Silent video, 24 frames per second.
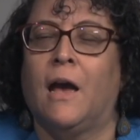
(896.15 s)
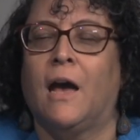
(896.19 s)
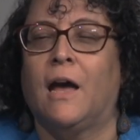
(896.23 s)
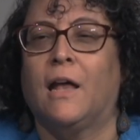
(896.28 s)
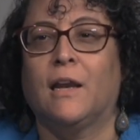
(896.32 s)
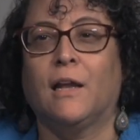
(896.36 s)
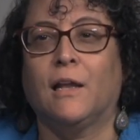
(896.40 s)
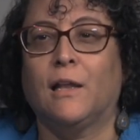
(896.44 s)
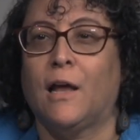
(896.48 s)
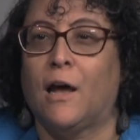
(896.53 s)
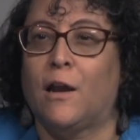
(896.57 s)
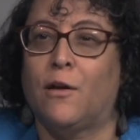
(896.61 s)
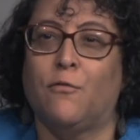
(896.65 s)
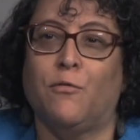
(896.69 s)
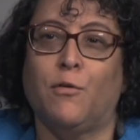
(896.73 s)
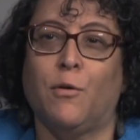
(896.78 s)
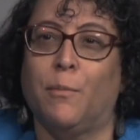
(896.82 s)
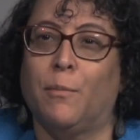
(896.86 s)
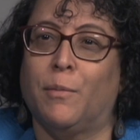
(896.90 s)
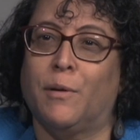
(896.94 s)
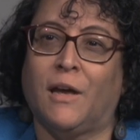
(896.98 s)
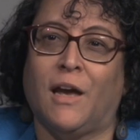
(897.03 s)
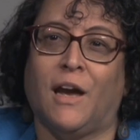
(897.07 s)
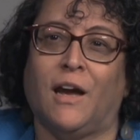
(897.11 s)
and a lot of
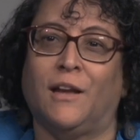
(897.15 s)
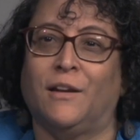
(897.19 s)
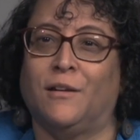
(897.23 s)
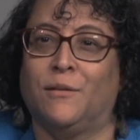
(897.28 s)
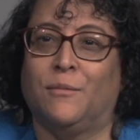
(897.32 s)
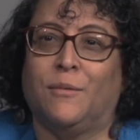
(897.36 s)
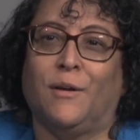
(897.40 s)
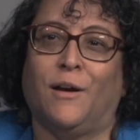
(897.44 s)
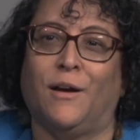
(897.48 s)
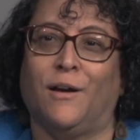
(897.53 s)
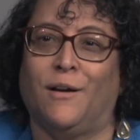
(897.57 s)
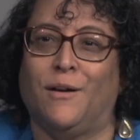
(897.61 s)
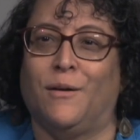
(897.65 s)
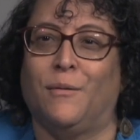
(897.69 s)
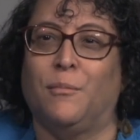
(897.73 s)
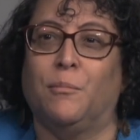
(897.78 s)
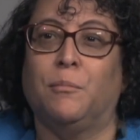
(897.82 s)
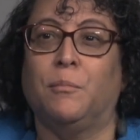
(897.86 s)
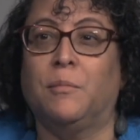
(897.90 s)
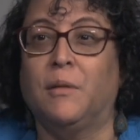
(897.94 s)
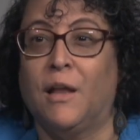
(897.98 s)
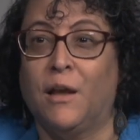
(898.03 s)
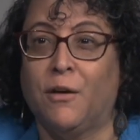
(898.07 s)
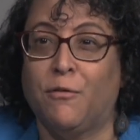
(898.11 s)
them can't
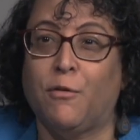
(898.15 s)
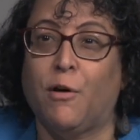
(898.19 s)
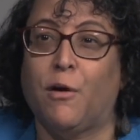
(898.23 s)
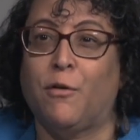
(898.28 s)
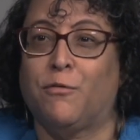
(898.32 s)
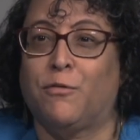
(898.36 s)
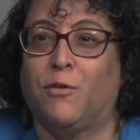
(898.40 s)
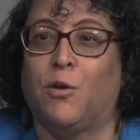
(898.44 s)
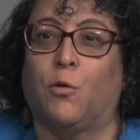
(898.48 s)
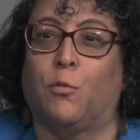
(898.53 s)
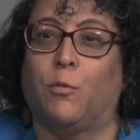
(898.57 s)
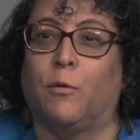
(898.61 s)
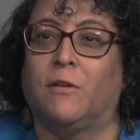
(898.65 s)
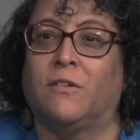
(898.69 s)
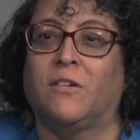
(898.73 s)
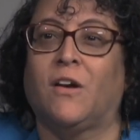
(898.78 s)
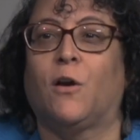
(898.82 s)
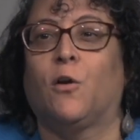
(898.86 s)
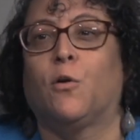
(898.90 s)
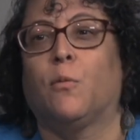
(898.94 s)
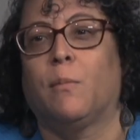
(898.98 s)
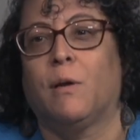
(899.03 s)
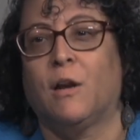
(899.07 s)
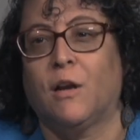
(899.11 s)
um, live off their
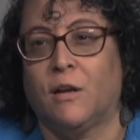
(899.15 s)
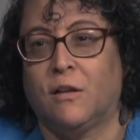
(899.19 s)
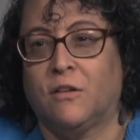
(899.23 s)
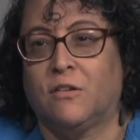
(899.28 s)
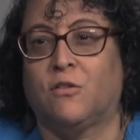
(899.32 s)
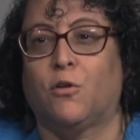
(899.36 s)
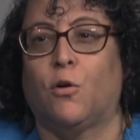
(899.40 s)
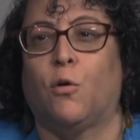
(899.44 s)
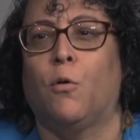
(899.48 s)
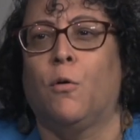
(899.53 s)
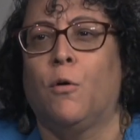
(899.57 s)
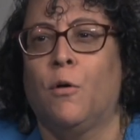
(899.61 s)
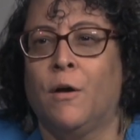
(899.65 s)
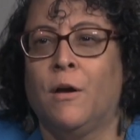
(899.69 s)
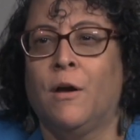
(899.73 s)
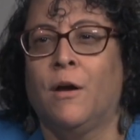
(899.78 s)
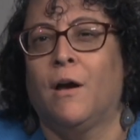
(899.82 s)
retirement, and so